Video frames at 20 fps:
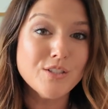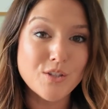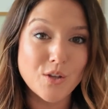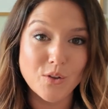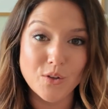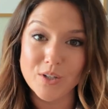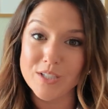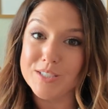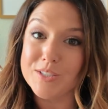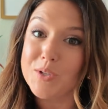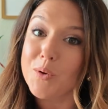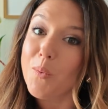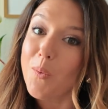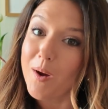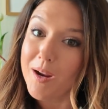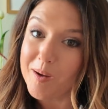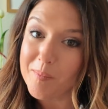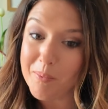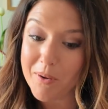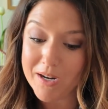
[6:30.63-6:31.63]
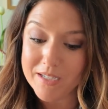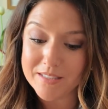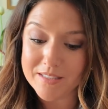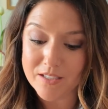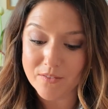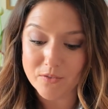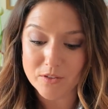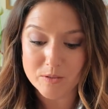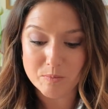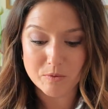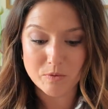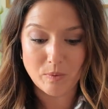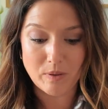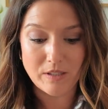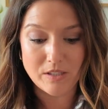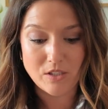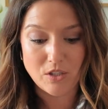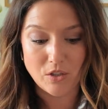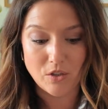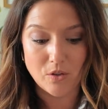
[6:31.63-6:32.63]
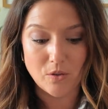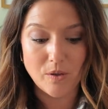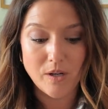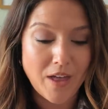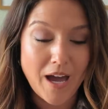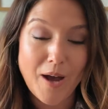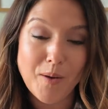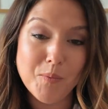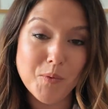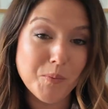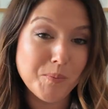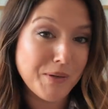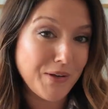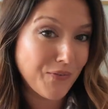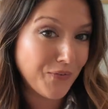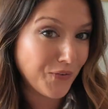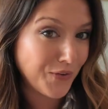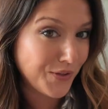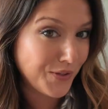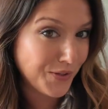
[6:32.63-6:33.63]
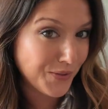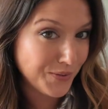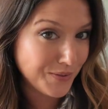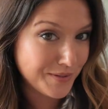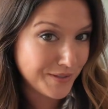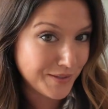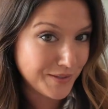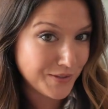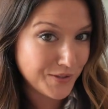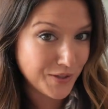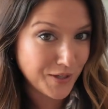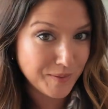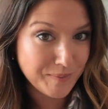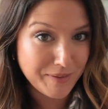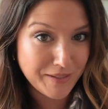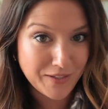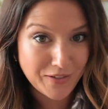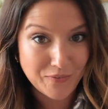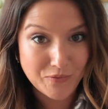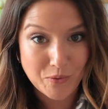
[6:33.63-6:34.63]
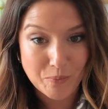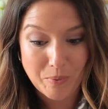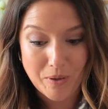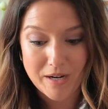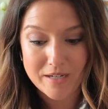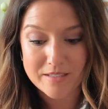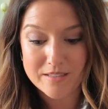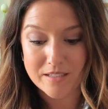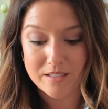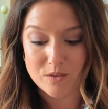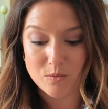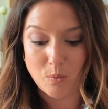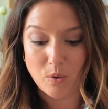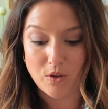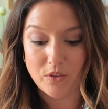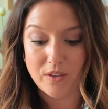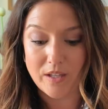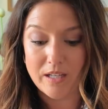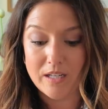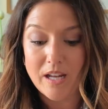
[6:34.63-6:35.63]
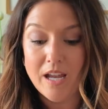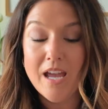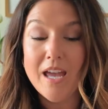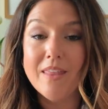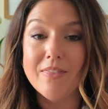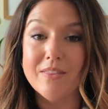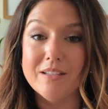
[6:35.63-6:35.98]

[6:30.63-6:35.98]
So there is quite a price difference between the two. That will be for you to determine if the price is worth it.